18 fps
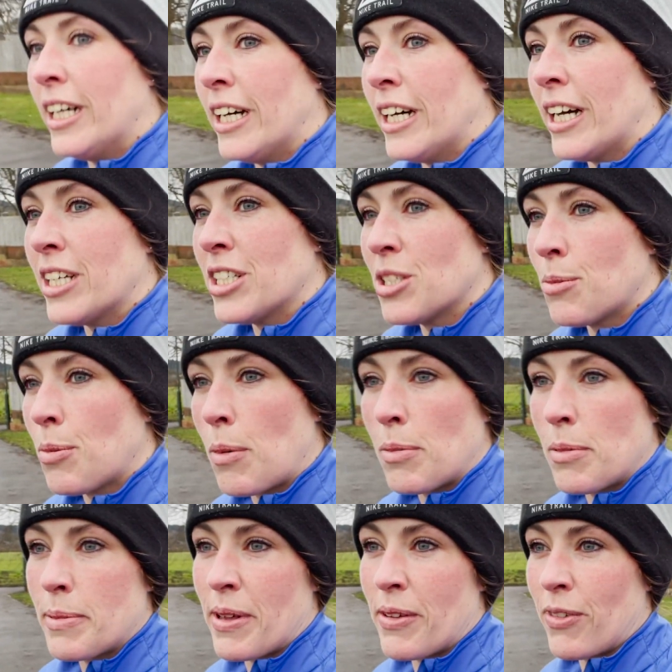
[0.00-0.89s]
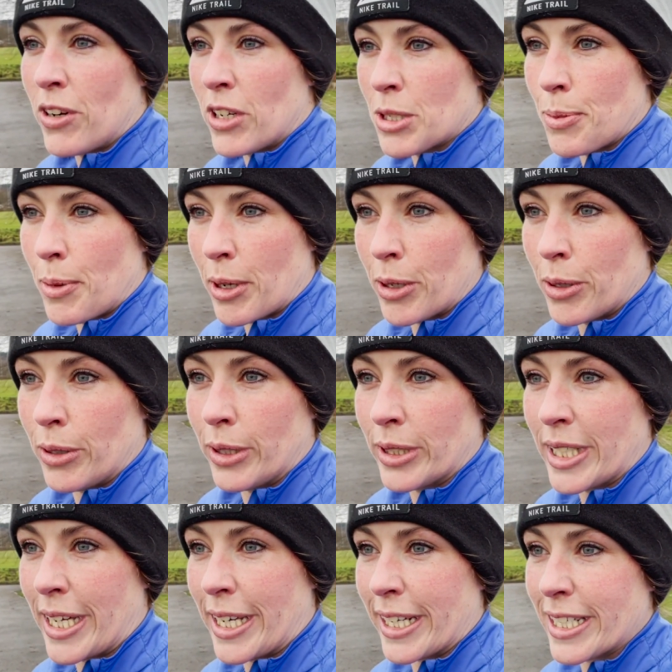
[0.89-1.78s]
I should probably finish my call
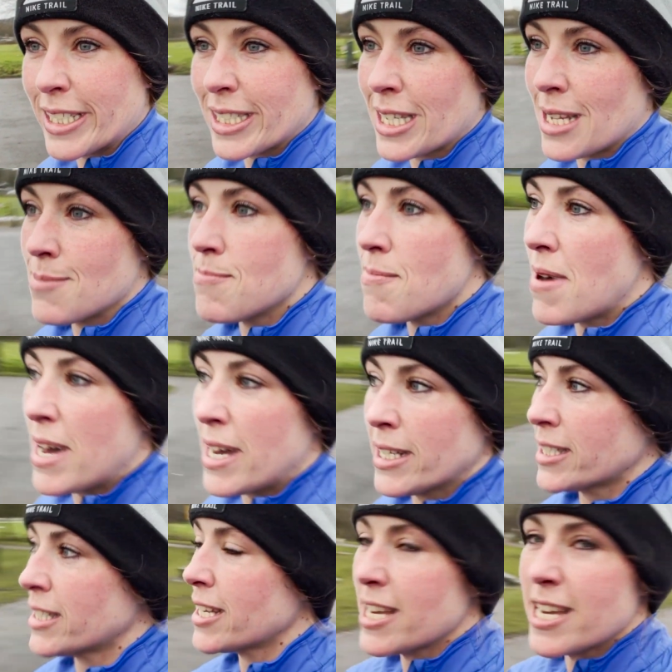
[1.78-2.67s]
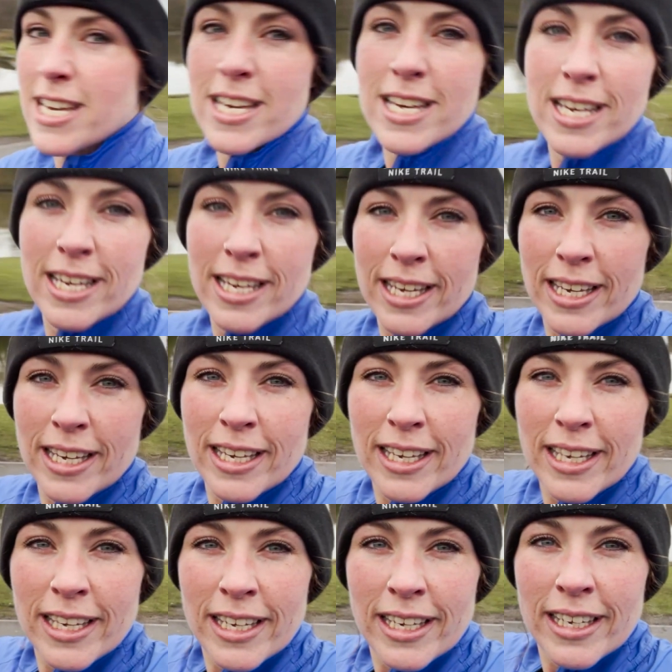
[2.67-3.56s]
down. I can see Matt,
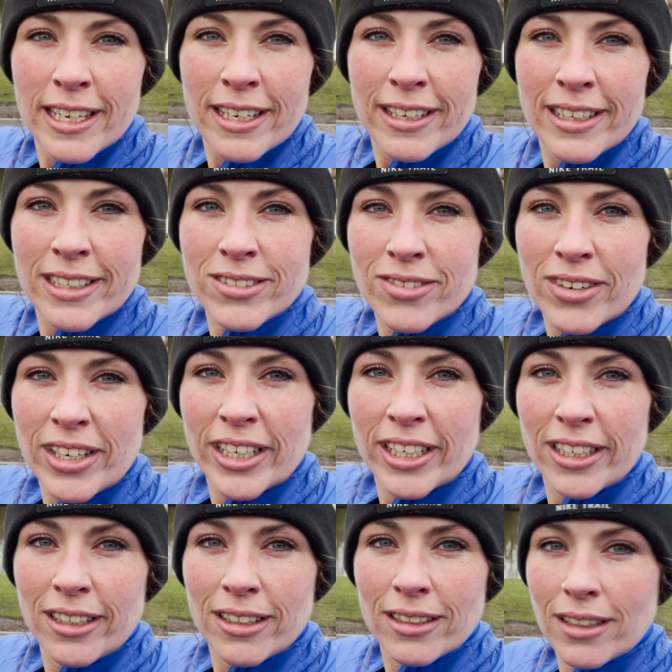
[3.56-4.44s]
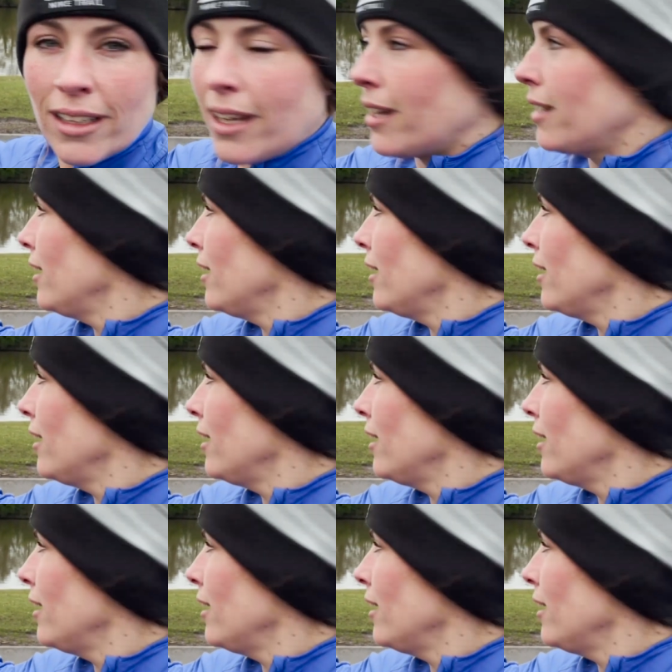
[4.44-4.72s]
he's running along there.